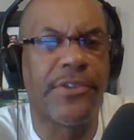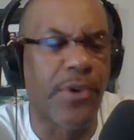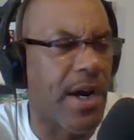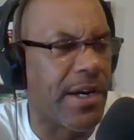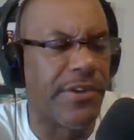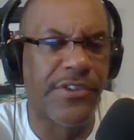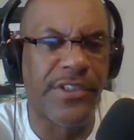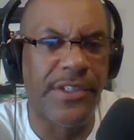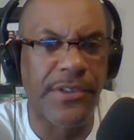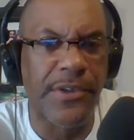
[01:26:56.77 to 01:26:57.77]
look, our inner
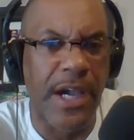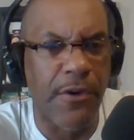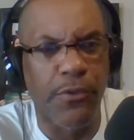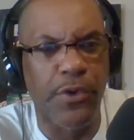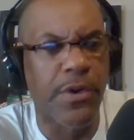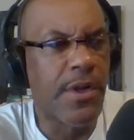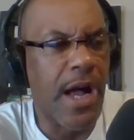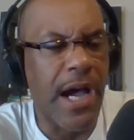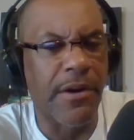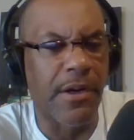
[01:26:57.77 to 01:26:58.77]
cities look, how
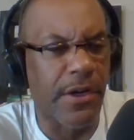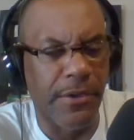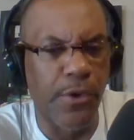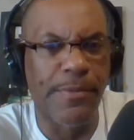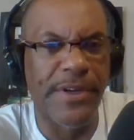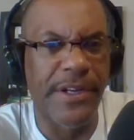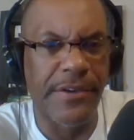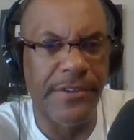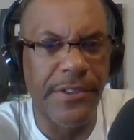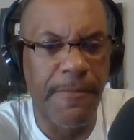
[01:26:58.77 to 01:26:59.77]
our urban
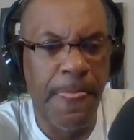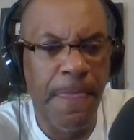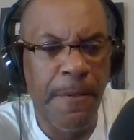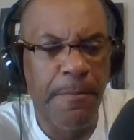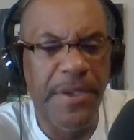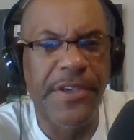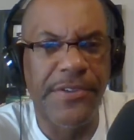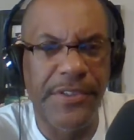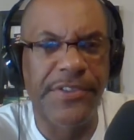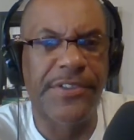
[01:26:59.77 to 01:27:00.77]
areas look, because
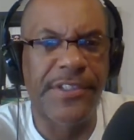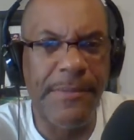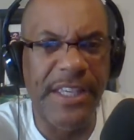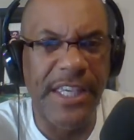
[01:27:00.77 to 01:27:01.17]
the systemic